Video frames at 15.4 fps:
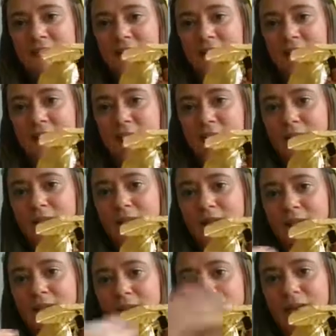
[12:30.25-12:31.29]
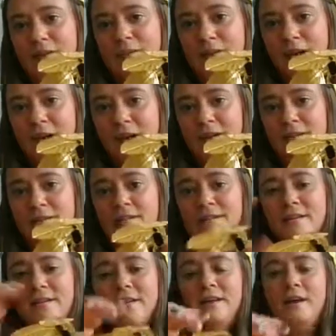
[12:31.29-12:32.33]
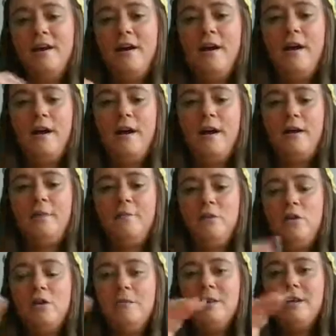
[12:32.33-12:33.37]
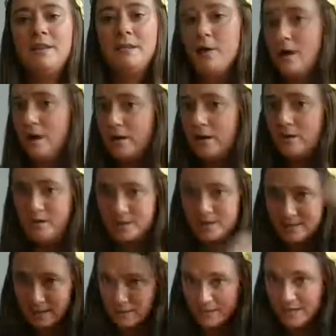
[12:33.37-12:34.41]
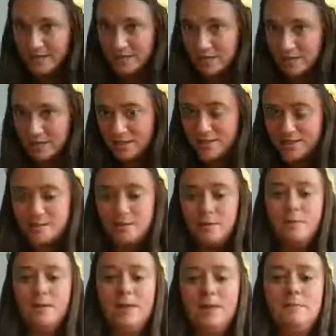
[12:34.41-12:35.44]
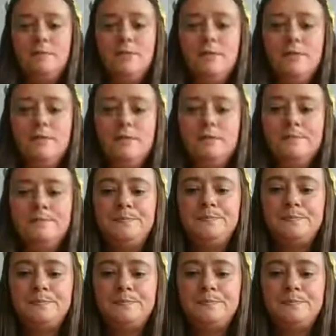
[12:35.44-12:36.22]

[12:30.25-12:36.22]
Left, right, left, right, left, right. Um, you can make them all go in the same direction. It's totally up to you.